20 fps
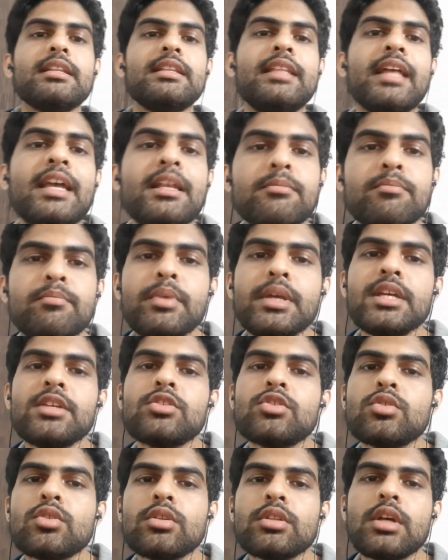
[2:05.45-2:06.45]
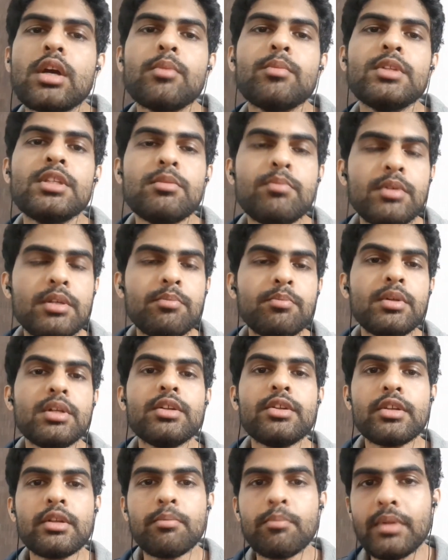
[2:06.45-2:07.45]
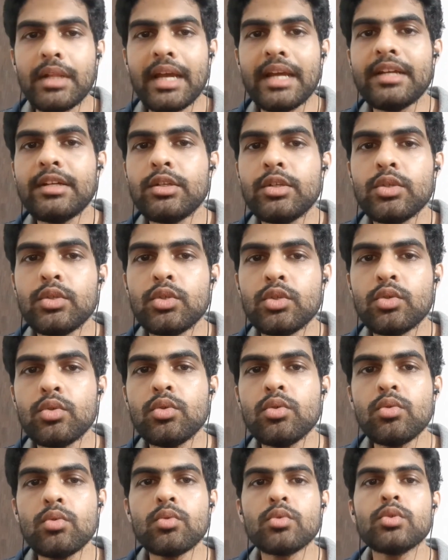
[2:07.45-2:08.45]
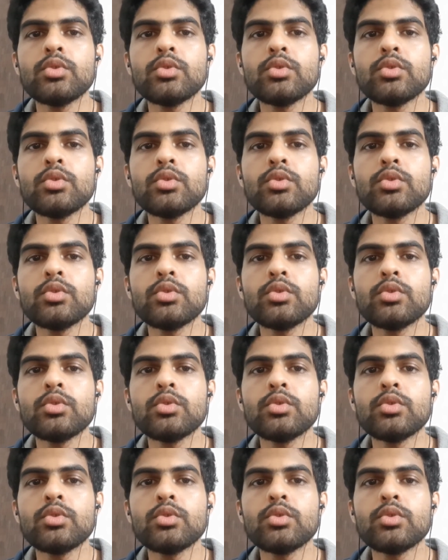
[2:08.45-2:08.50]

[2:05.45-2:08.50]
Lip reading: Then based on how many people replied to you,